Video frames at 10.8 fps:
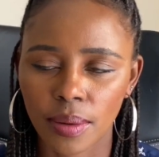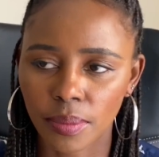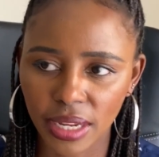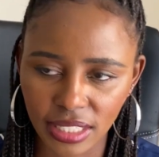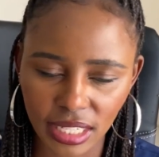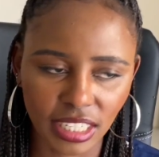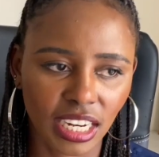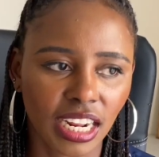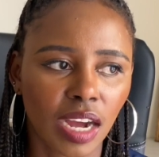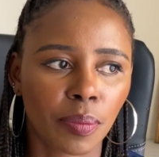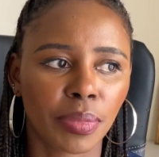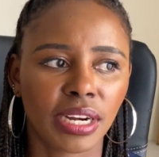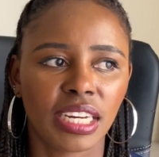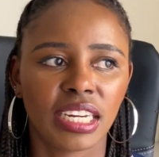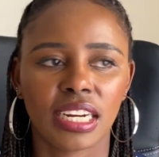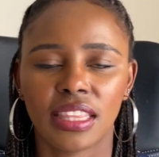a certain
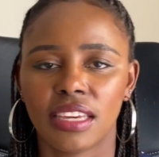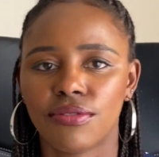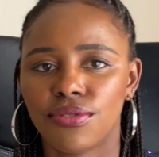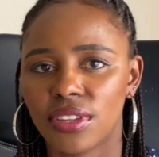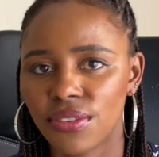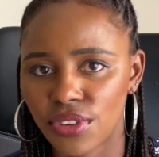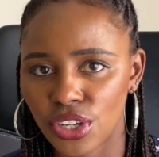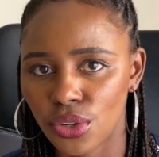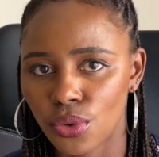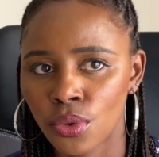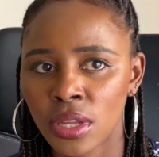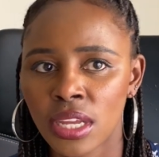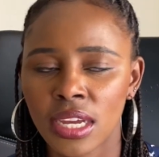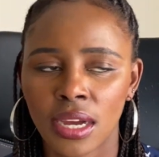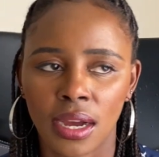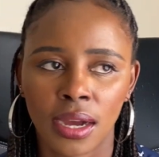company and they have given you
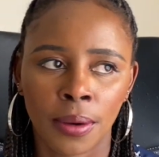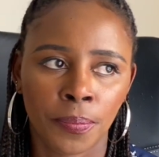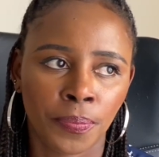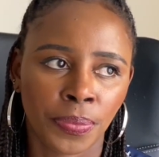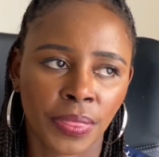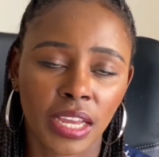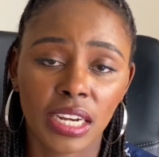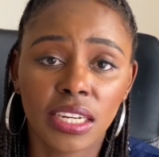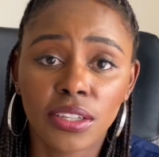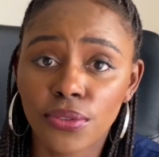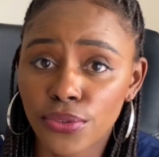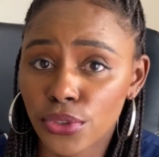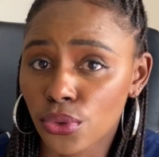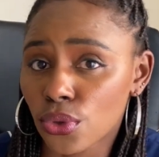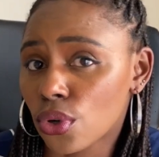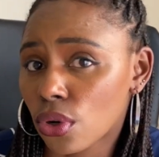leave to
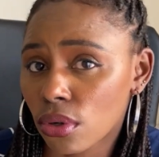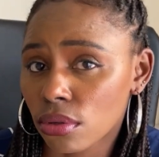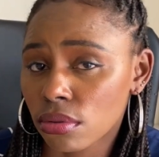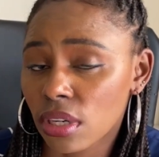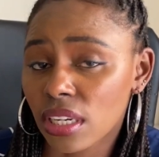go,